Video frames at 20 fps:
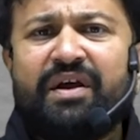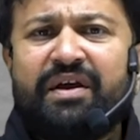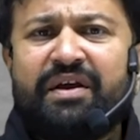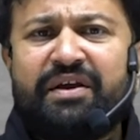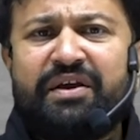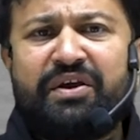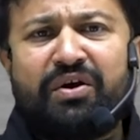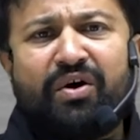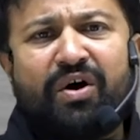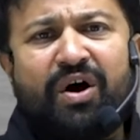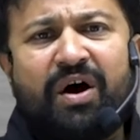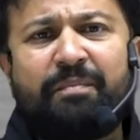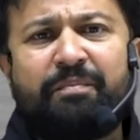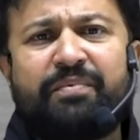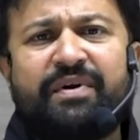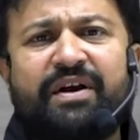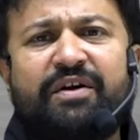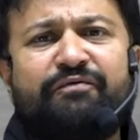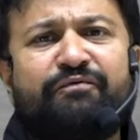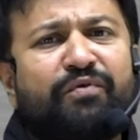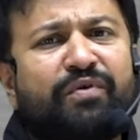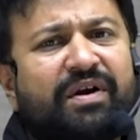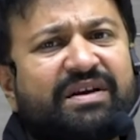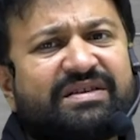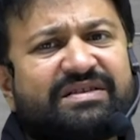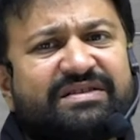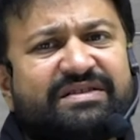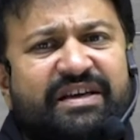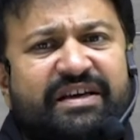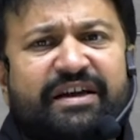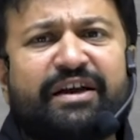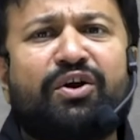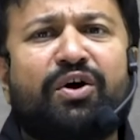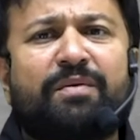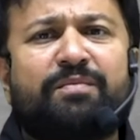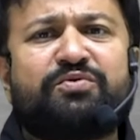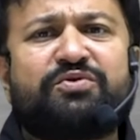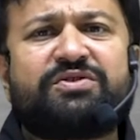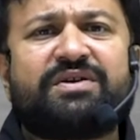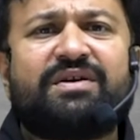He opted for a second
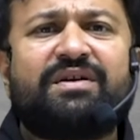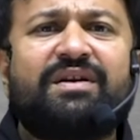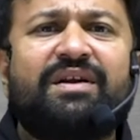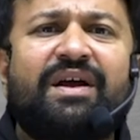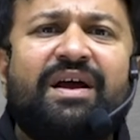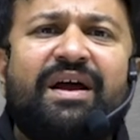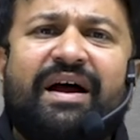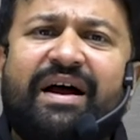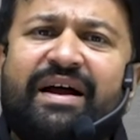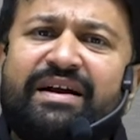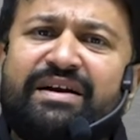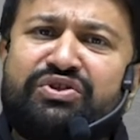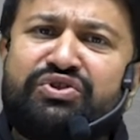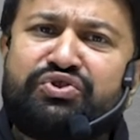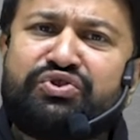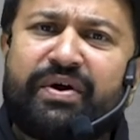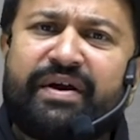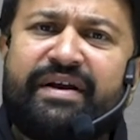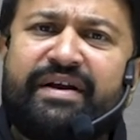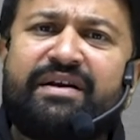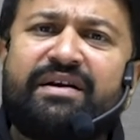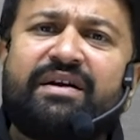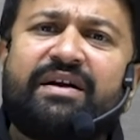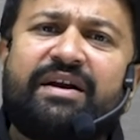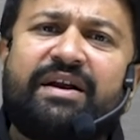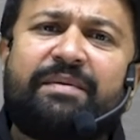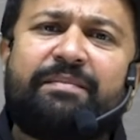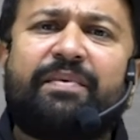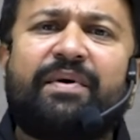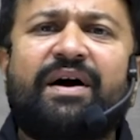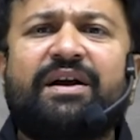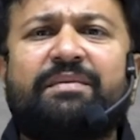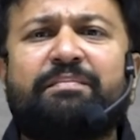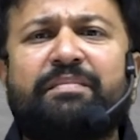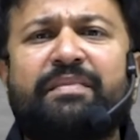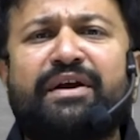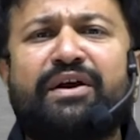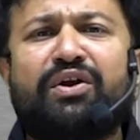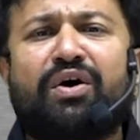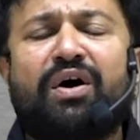option and joined
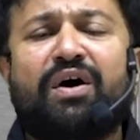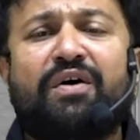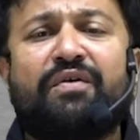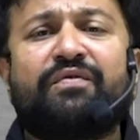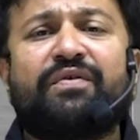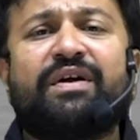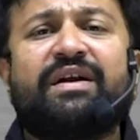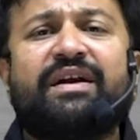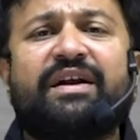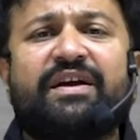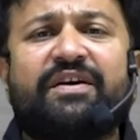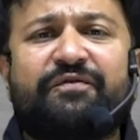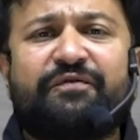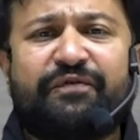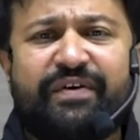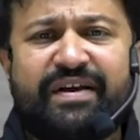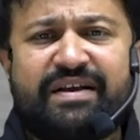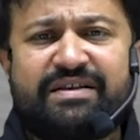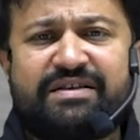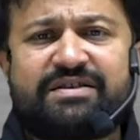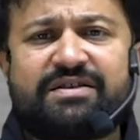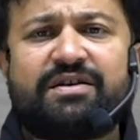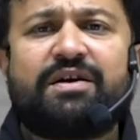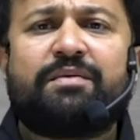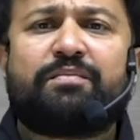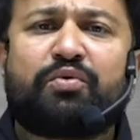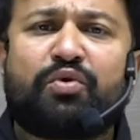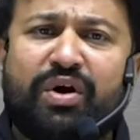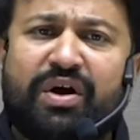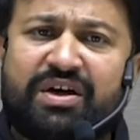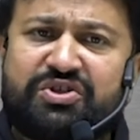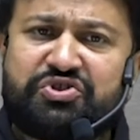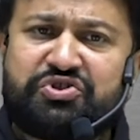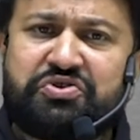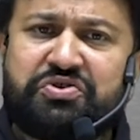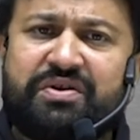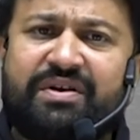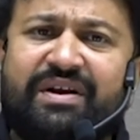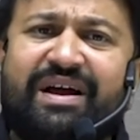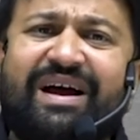Department of Defense
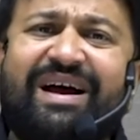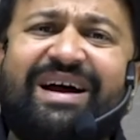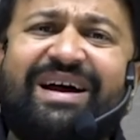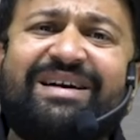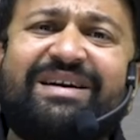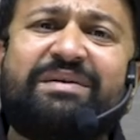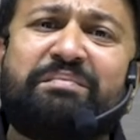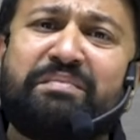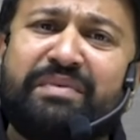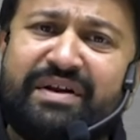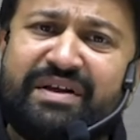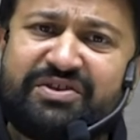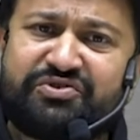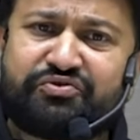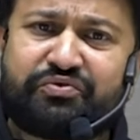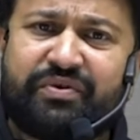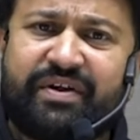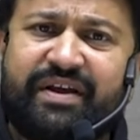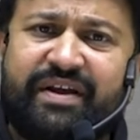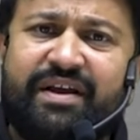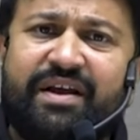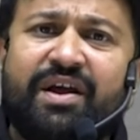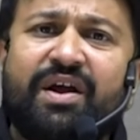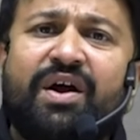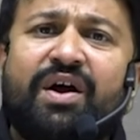Production at Ministry